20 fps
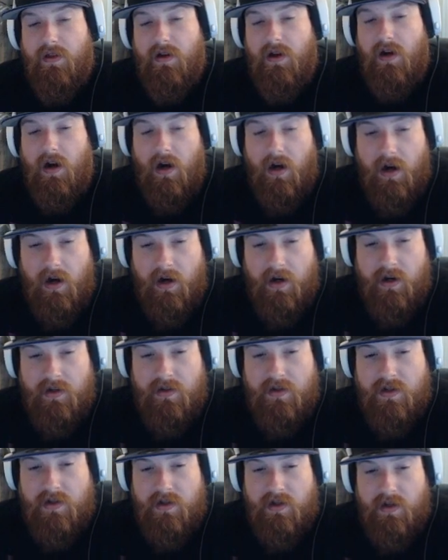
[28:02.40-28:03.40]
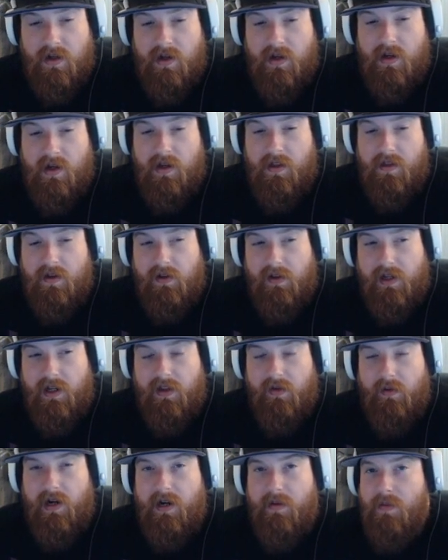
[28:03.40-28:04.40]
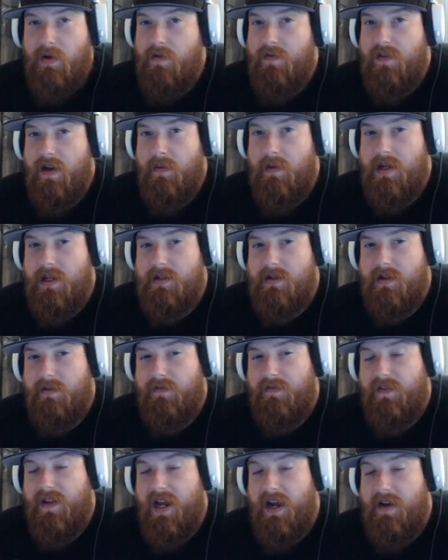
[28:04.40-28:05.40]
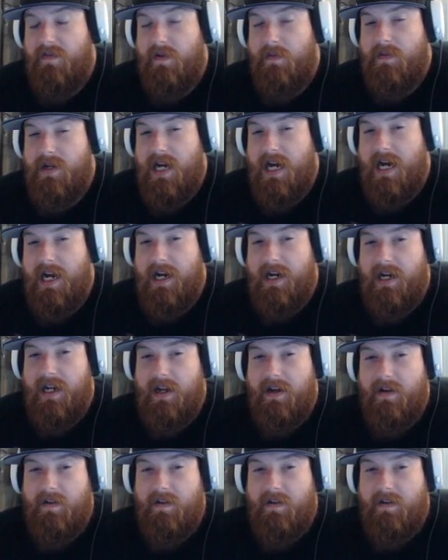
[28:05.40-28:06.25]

cards, the only other way to move them is to have them die